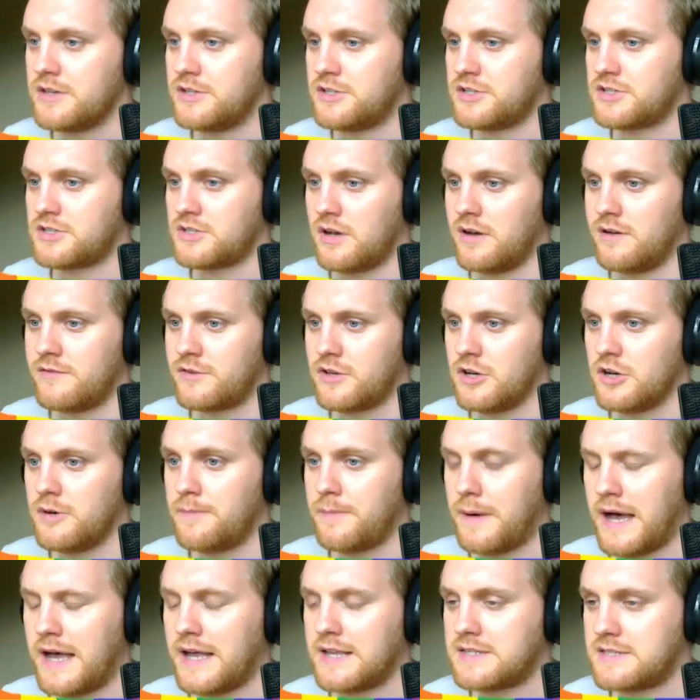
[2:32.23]
You just sort of
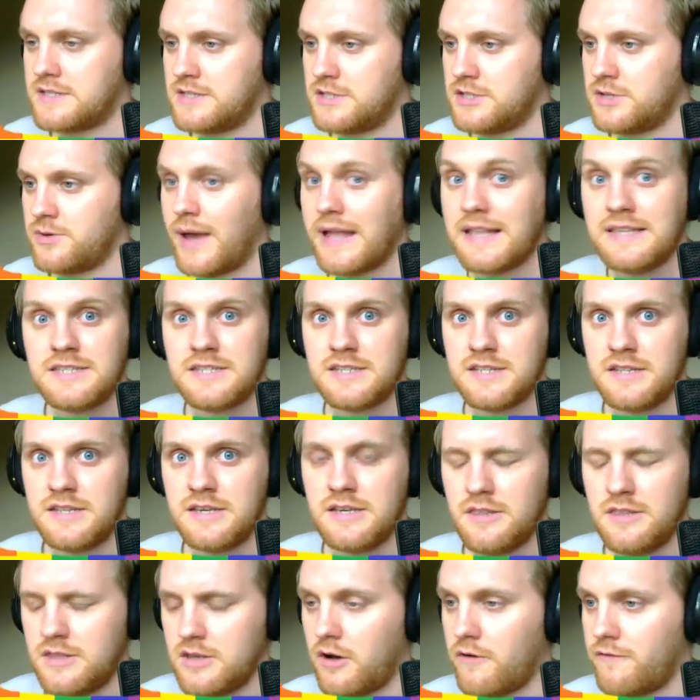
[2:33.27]
go past as you
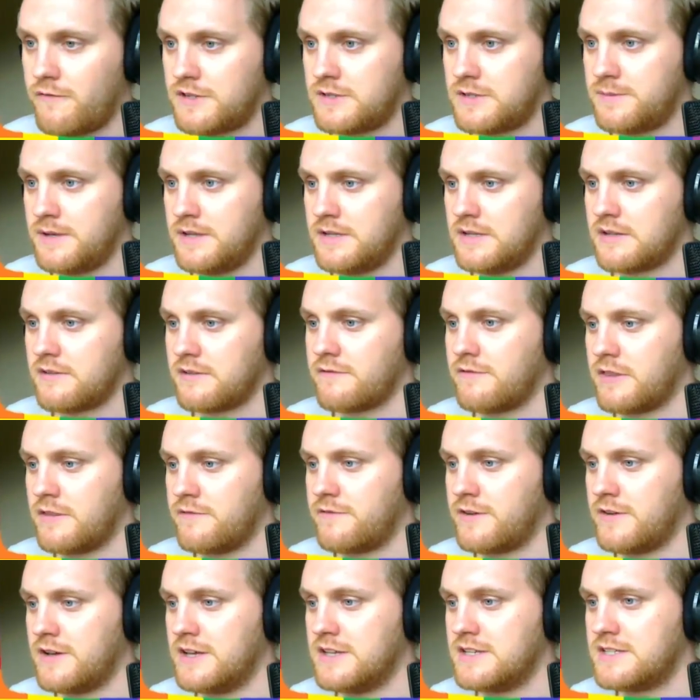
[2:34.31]
enter the office building for
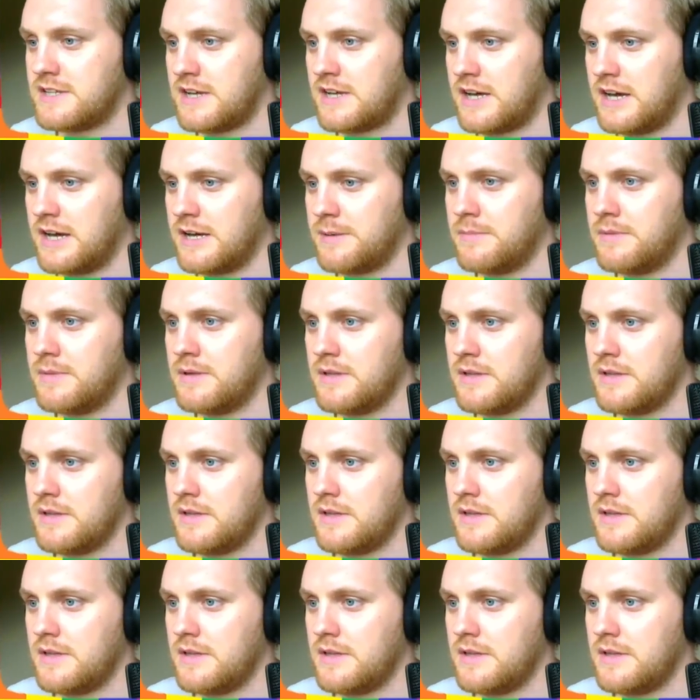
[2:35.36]
the first time,